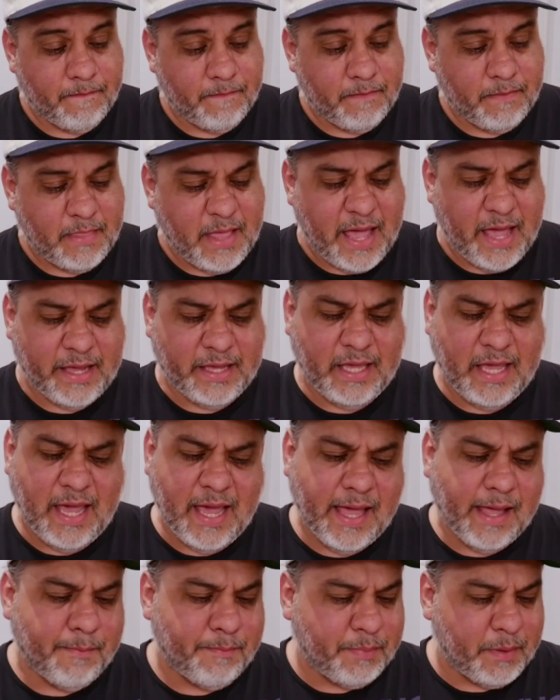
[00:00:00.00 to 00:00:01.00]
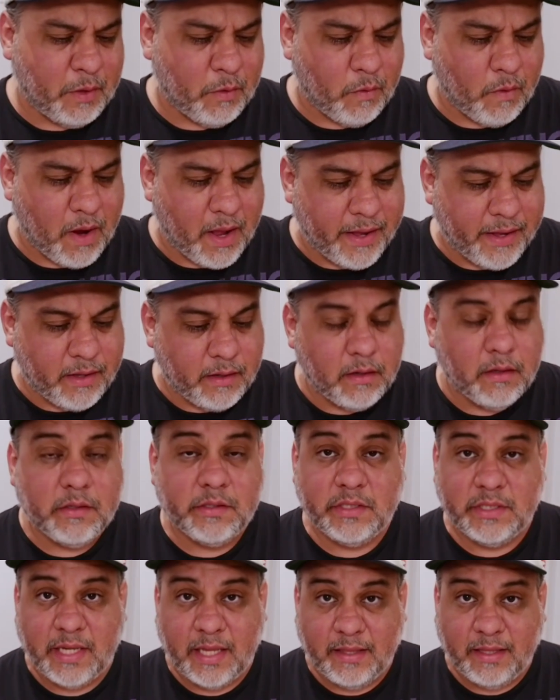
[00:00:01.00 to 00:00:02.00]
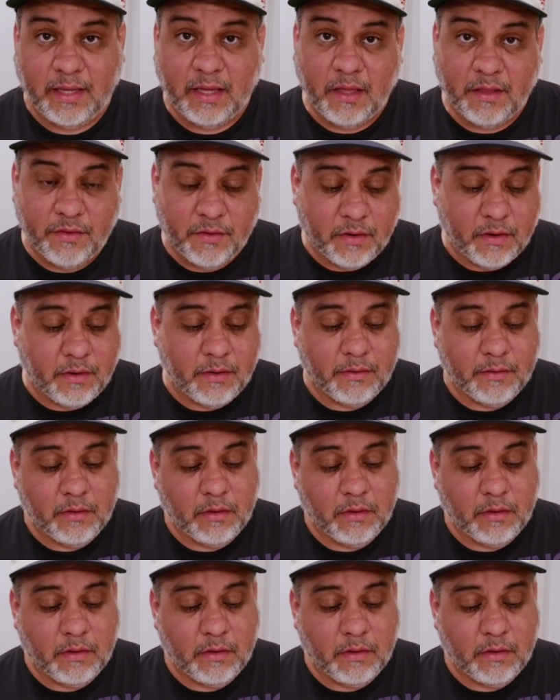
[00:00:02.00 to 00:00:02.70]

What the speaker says: "That can't be right," said the other.